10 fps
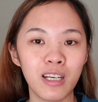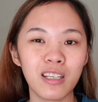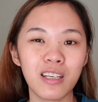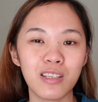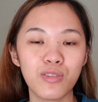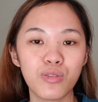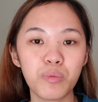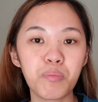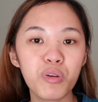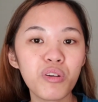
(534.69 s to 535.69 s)
That is to
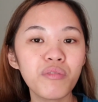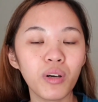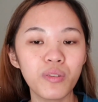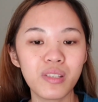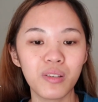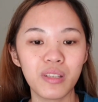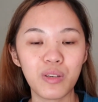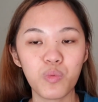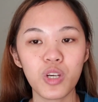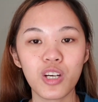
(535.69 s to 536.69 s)
prove also
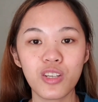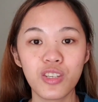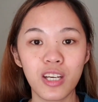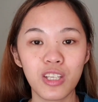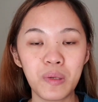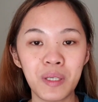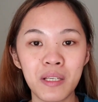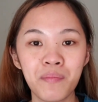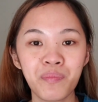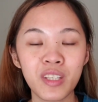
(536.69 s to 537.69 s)
that we are
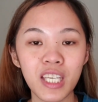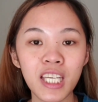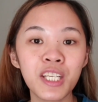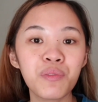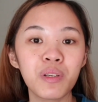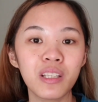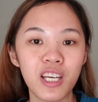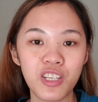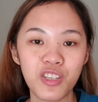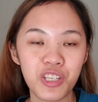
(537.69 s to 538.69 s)
genuine in
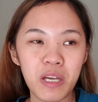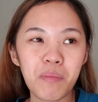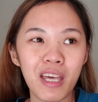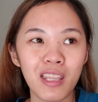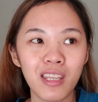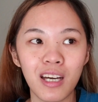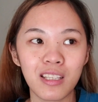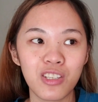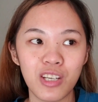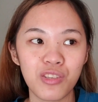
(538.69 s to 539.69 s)
relationship and
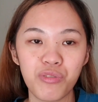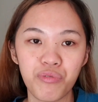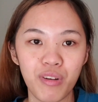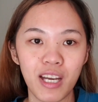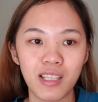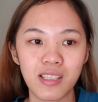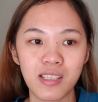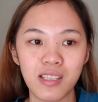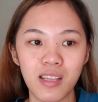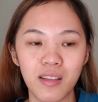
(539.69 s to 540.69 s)
not just
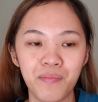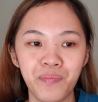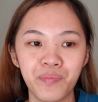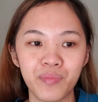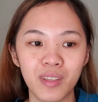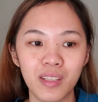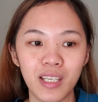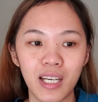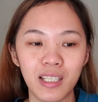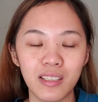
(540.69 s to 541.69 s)
friends,
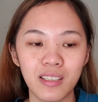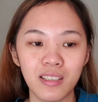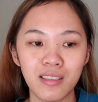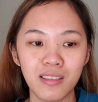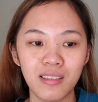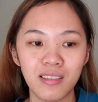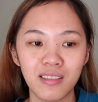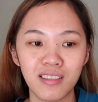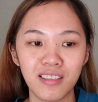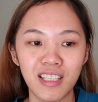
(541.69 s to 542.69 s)
that
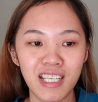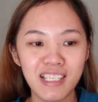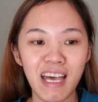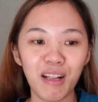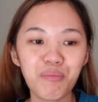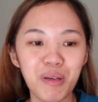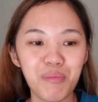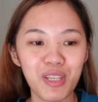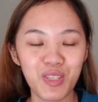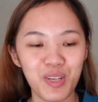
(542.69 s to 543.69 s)
he's helping
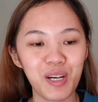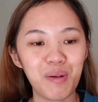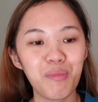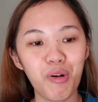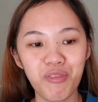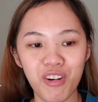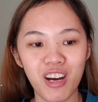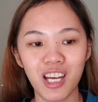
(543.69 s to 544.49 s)
me to come over